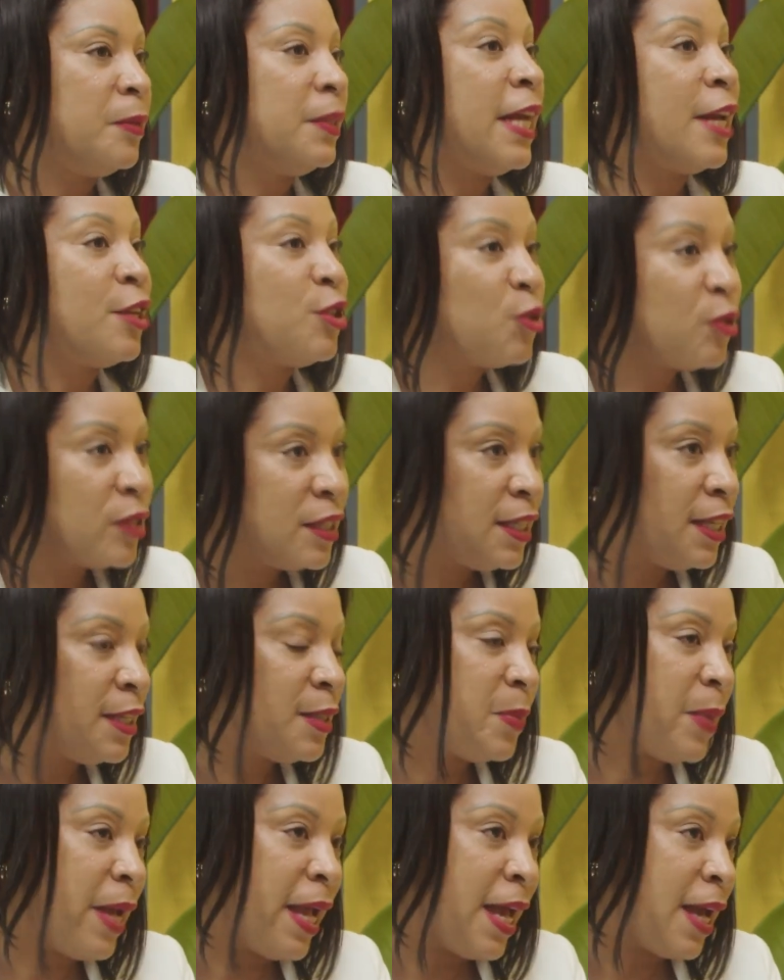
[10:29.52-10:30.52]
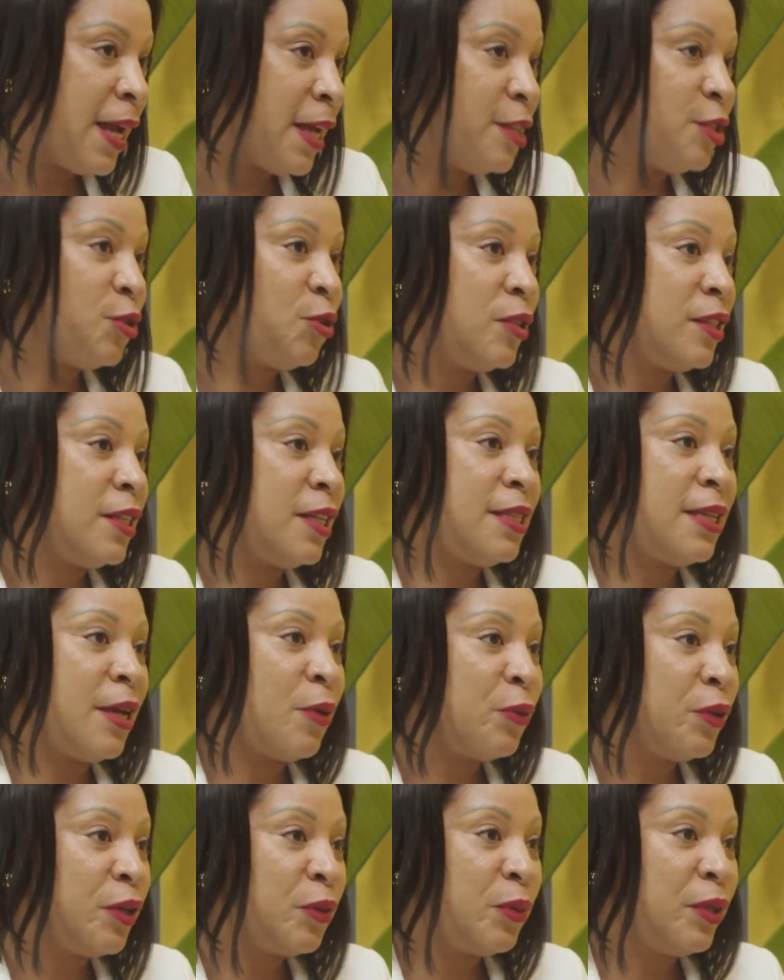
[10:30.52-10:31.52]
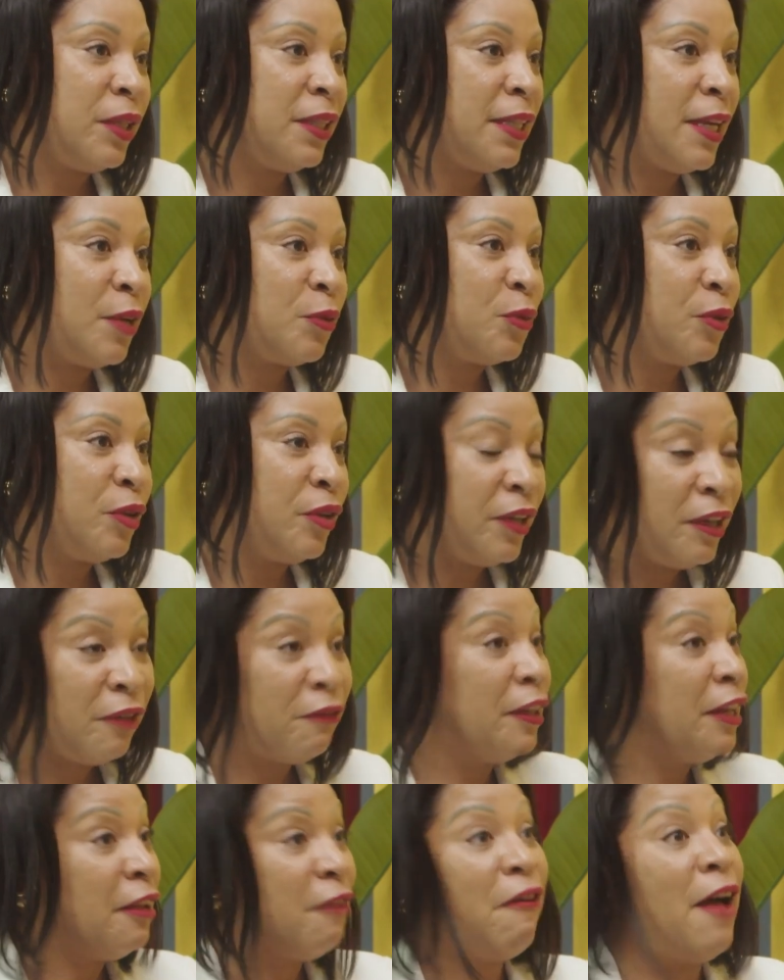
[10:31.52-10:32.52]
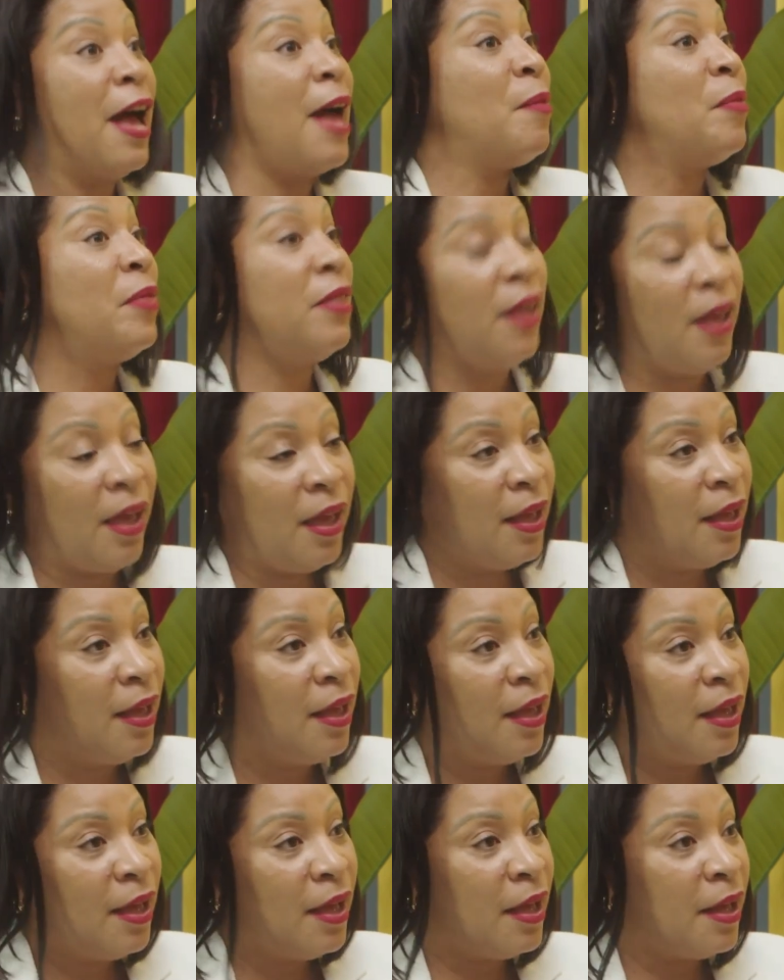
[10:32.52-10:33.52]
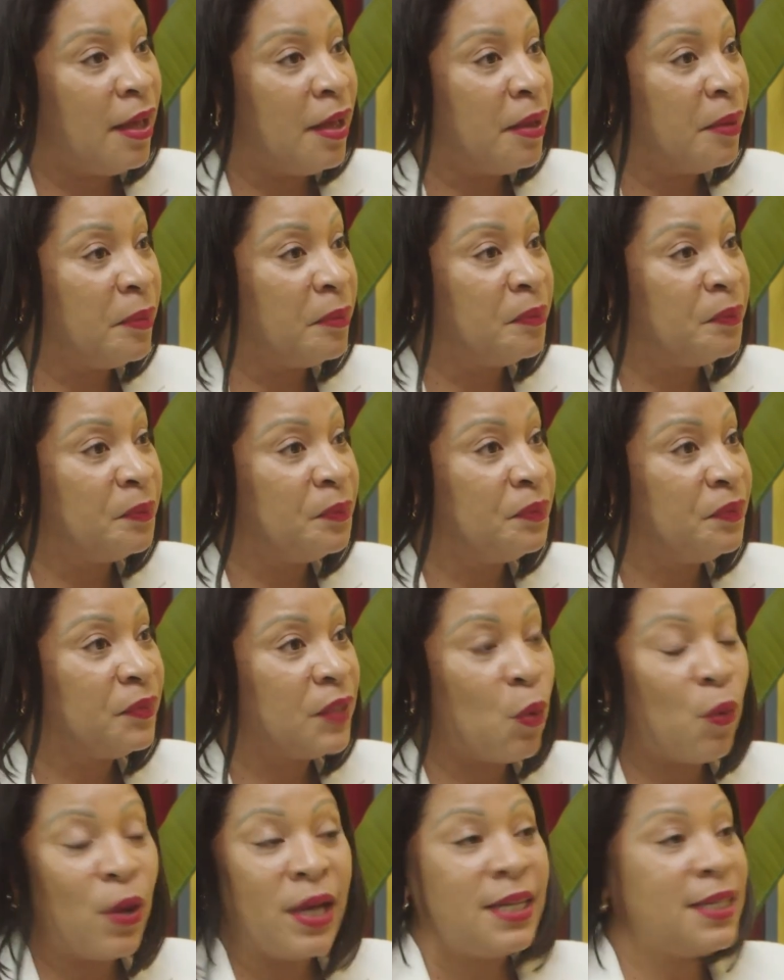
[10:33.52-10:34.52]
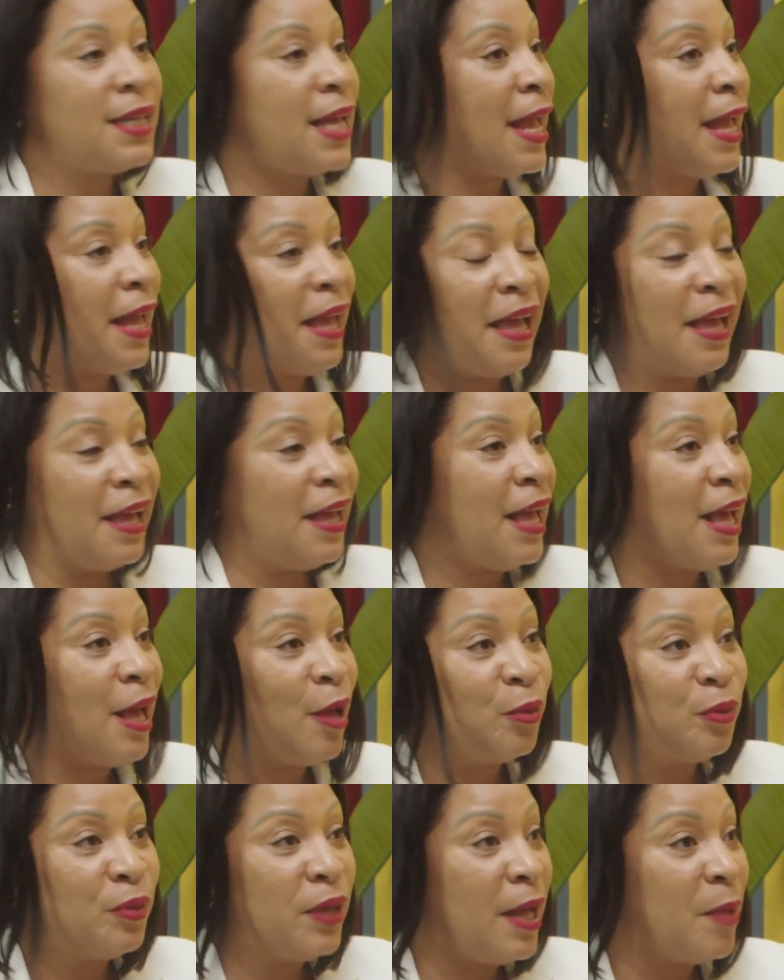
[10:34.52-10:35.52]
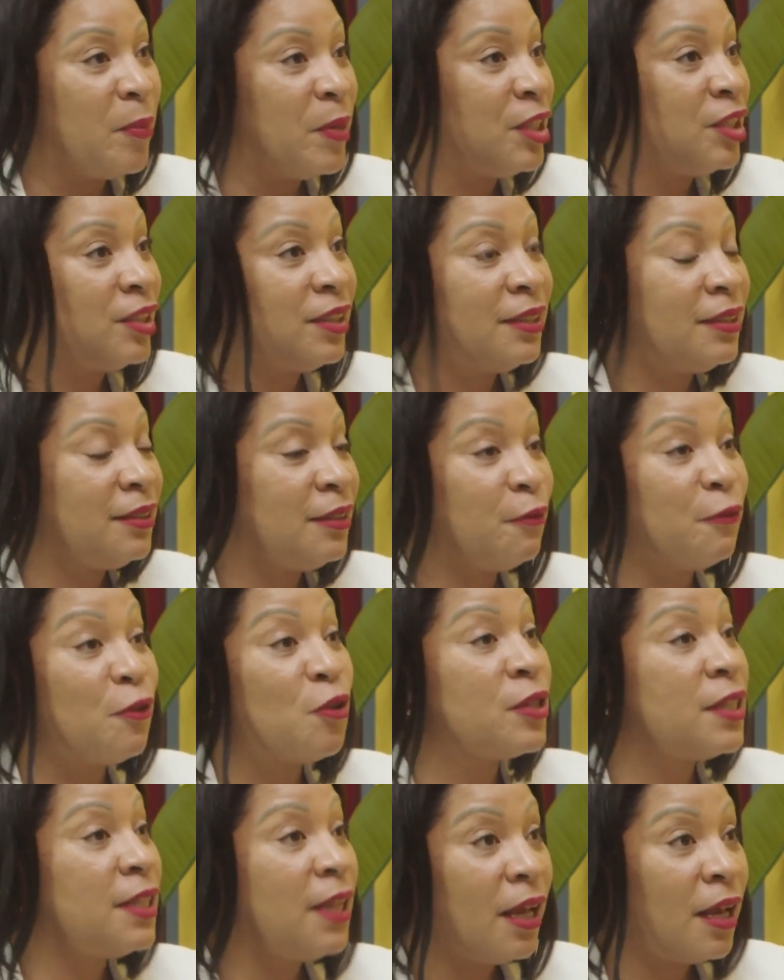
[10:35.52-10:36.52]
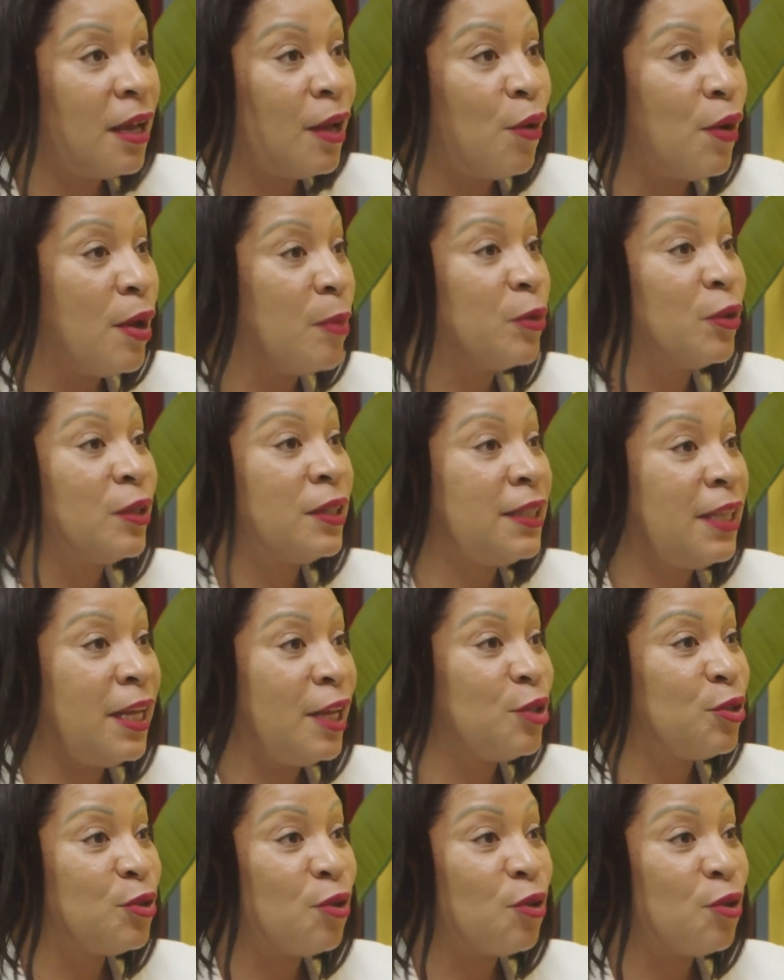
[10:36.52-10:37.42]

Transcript: the associates, my young associates I work with, that, well, even if I'm there, one day I may just fall sick or I'm not there.